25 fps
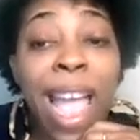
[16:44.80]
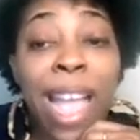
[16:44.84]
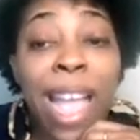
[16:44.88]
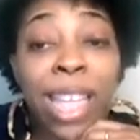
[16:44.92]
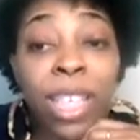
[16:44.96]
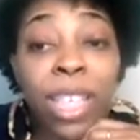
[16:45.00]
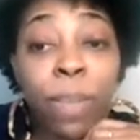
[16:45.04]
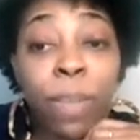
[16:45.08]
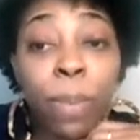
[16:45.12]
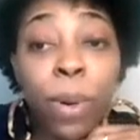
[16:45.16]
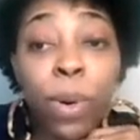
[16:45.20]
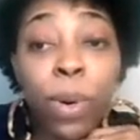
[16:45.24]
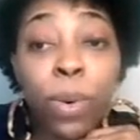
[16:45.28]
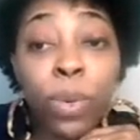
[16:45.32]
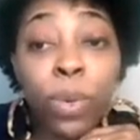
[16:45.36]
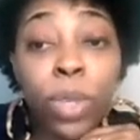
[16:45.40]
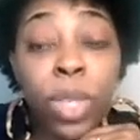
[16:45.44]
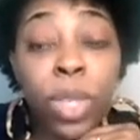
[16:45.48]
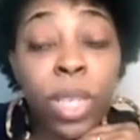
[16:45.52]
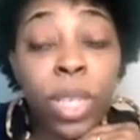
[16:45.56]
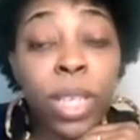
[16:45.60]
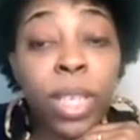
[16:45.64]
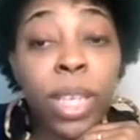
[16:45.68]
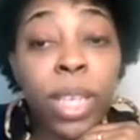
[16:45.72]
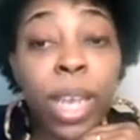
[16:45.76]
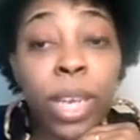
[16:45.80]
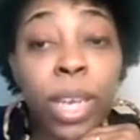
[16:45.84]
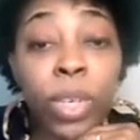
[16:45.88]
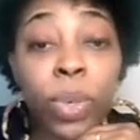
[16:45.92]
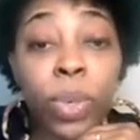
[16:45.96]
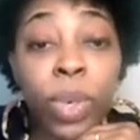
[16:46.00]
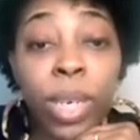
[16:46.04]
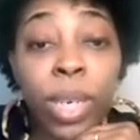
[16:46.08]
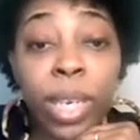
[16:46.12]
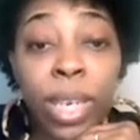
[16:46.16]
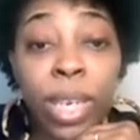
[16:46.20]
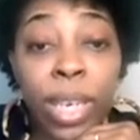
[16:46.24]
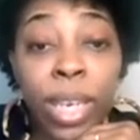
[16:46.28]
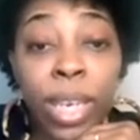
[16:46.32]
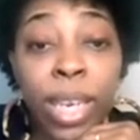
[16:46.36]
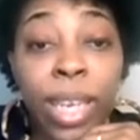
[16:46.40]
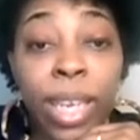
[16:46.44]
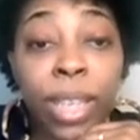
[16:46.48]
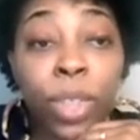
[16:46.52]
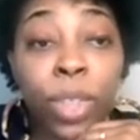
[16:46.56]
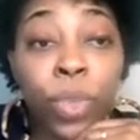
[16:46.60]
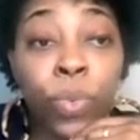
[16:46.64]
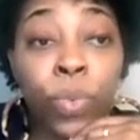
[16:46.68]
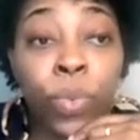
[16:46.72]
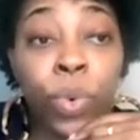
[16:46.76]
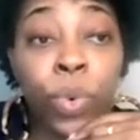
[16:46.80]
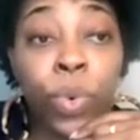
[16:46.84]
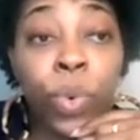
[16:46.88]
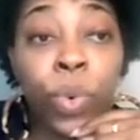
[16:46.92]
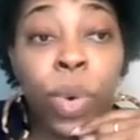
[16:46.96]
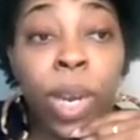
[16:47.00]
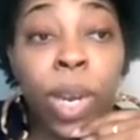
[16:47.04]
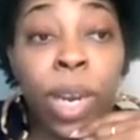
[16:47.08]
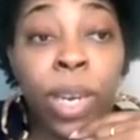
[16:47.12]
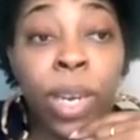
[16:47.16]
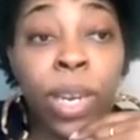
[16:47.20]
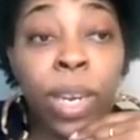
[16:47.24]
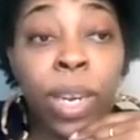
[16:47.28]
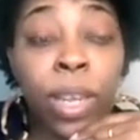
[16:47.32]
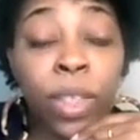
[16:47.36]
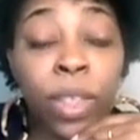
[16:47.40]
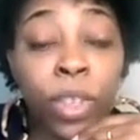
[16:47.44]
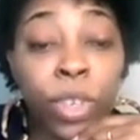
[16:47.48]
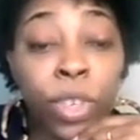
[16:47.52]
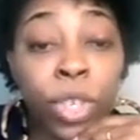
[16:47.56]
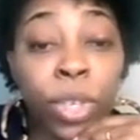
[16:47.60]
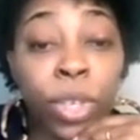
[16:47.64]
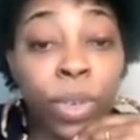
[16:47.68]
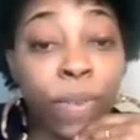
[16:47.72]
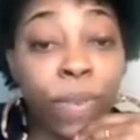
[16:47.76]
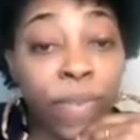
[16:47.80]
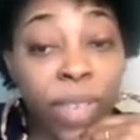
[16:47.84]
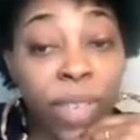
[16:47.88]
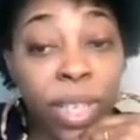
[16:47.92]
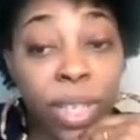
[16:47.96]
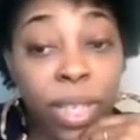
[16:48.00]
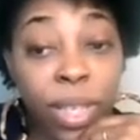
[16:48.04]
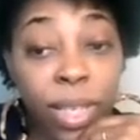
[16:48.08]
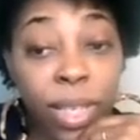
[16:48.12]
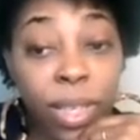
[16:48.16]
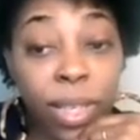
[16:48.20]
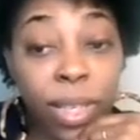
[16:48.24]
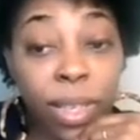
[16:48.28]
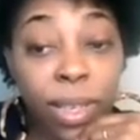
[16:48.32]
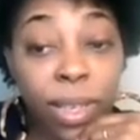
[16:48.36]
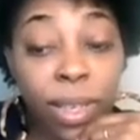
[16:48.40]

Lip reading: as opposed to scheduling it through another service.